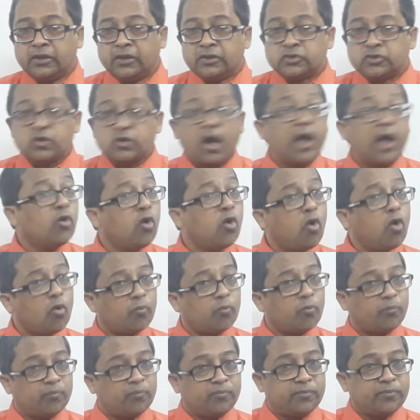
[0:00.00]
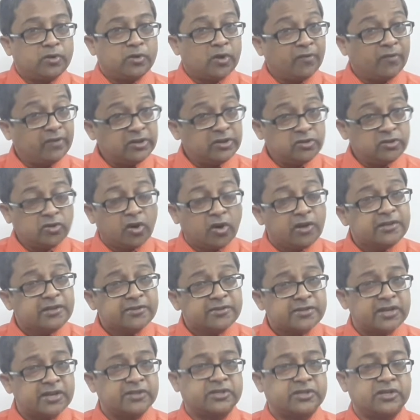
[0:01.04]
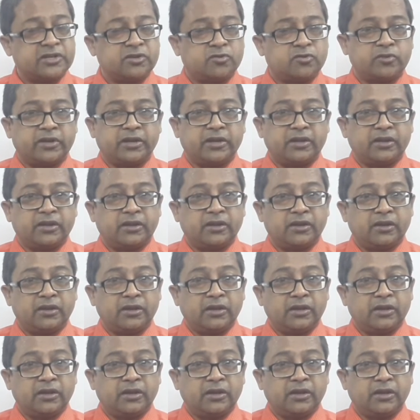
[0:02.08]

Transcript: So I hope you have enjoyed the session today.